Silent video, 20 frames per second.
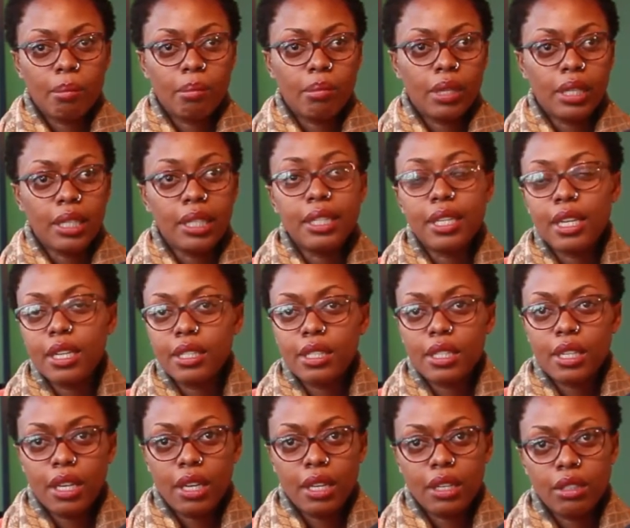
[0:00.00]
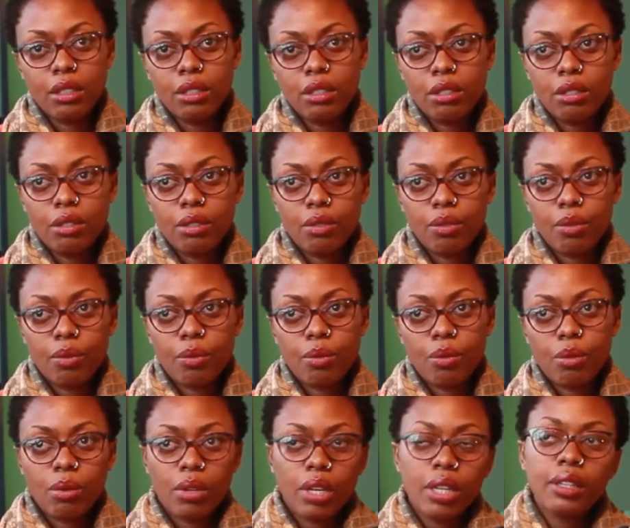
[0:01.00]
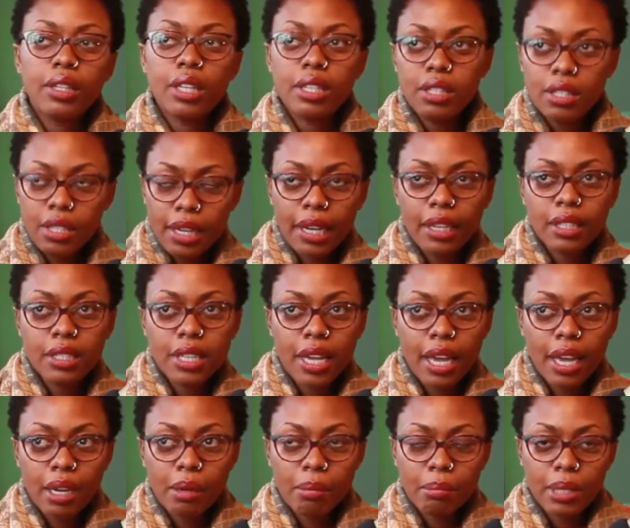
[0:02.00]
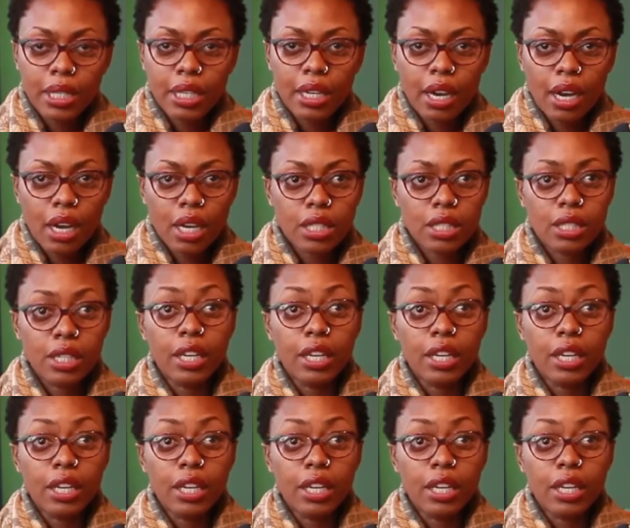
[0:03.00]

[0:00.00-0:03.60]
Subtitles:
leaders in this like tech, media, arts,